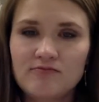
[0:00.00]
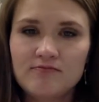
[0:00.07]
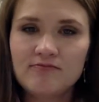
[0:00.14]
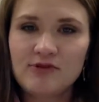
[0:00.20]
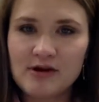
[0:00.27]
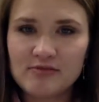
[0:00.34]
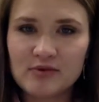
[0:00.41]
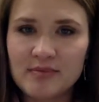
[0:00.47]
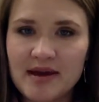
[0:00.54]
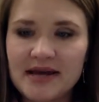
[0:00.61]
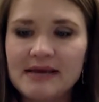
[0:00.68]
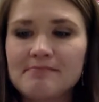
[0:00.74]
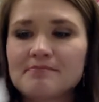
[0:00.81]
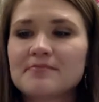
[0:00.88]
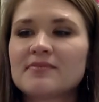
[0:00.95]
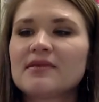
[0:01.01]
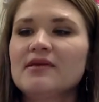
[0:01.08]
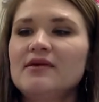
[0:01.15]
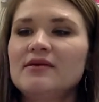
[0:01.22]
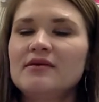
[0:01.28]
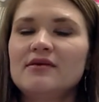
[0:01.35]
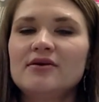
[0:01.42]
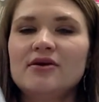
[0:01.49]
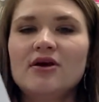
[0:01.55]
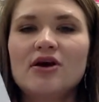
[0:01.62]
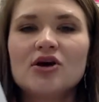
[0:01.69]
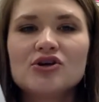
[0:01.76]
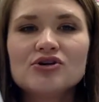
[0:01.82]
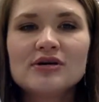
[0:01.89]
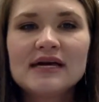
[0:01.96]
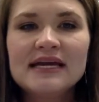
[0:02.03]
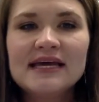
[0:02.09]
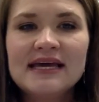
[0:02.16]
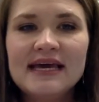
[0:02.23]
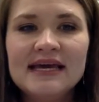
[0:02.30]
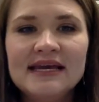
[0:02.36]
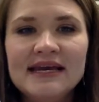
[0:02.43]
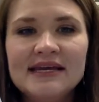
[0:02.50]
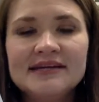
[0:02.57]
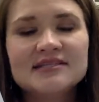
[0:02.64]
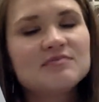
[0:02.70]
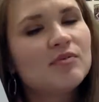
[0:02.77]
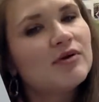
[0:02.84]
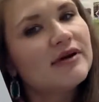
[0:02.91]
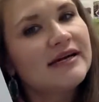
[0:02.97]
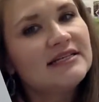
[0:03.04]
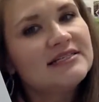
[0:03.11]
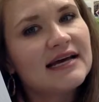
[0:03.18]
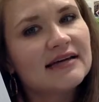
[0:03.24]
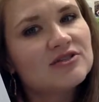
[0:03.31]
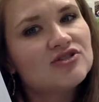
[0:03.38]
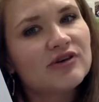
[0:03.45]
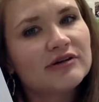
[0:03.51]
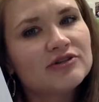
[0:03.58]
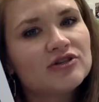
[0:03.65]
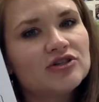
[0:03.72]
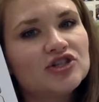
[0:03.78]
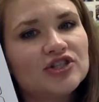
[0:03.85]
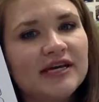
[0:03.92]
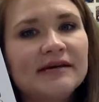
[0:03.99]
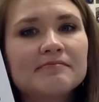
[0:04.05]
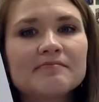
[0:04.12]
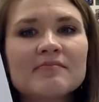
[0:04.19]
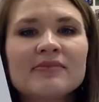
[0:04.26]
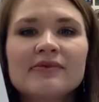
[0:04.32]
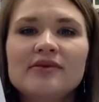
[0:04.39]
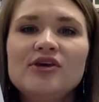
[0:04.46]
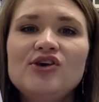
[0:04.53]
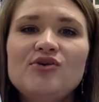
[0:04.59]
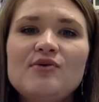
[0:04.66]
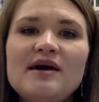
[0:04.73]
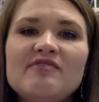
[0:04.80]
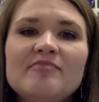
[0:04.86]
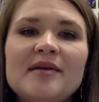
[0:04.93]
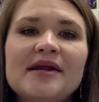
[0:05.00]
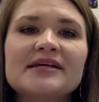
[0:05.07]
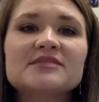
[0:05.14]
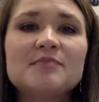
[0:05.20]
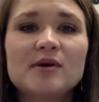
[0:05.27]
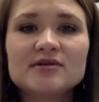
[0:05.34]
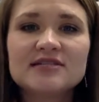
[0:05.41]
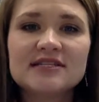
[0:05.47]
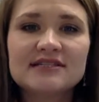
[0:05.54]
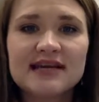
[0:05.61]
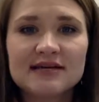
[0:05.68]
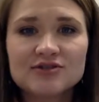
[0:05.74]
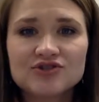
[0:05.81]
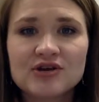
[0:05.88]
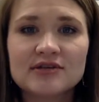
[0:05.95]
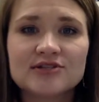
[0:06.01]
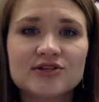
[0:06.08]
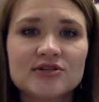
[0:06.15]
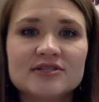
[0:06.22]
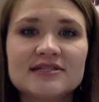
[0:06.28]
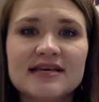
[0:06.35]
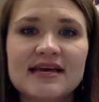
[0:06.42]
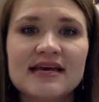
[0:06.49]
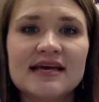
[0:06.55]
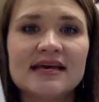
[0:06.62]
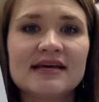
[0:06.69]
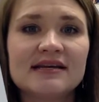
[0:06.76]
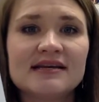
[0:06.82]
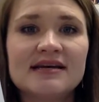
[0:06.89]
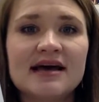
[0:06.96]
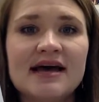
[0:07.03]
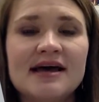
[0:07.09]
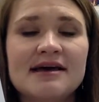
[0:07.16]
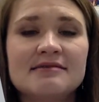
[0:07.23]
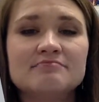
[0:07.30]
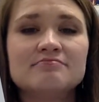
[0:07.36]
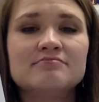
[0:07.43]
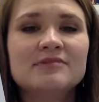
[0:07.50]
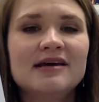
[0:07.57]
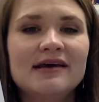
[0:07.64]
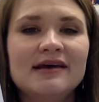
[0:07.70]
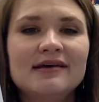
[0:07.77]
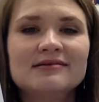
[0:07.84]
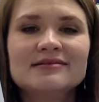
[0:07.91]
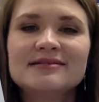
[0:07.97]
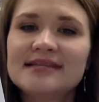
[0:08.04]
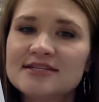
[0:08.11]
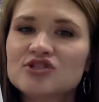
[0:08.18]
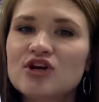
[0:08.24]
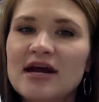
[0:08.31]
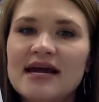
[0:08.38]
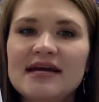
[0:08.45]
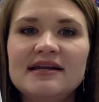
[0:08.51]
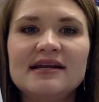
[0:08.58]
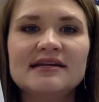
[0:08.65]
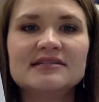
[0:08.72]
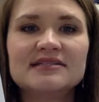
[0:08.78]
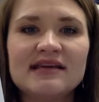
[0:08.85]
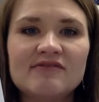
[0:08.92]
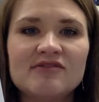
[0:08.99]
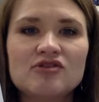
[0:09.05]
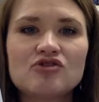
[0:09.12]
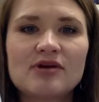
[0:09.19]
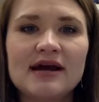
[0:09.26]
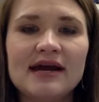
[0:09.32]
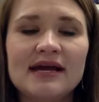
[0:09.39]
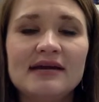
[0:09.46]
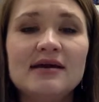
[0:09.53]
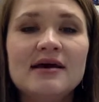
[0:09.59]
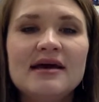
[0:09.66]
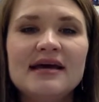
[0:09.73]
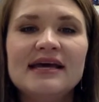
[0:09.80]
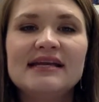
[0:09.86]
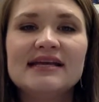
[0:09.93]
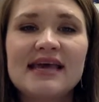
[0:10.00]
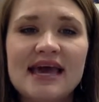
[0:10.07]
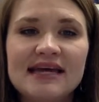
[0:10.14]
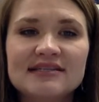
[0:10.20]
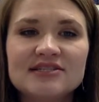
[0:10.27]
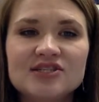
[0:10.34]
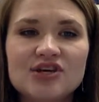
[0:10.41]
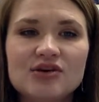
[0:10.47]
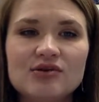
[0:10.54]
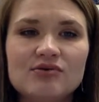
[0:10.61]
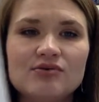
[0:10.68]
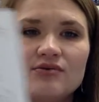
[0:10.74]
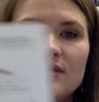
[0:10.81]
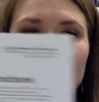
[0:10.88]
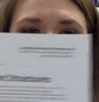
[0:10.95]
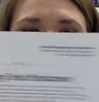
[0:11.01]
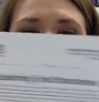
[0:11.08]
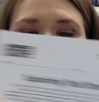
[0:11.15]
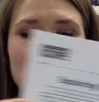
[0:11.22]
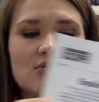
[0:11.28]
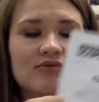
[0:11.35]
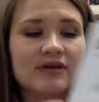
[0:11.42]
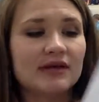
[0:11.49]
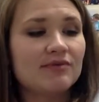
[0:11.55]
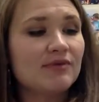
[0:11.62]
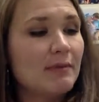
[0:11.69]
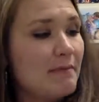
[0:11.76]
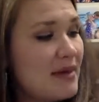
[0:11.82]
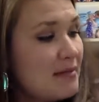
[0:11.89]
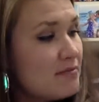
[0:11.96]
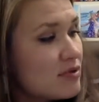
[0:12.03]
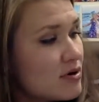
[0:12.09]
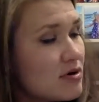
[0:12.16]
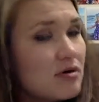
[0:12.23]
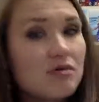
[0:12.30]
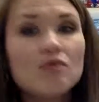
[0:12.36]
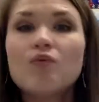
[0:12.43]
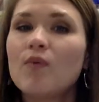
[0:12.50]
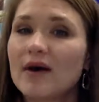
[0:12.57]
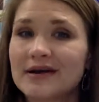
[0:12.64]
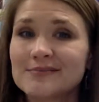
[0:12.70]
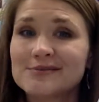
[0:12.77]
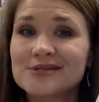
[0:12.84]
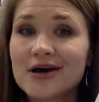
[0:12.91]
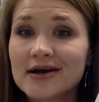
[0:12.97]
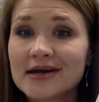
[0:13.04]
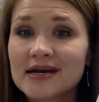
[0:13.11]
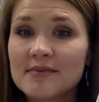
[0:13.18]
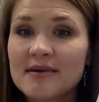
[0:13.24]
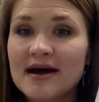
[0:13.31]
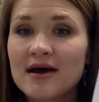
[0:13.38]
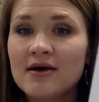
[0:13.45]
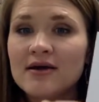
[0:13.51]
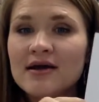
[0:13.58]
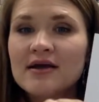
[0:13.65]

for everybody, you're going to get an Exploring Text Structures sheet. You have been exposed to text structures in 6th grade and in 7th grade. In case you don't really remember what I'm talking about,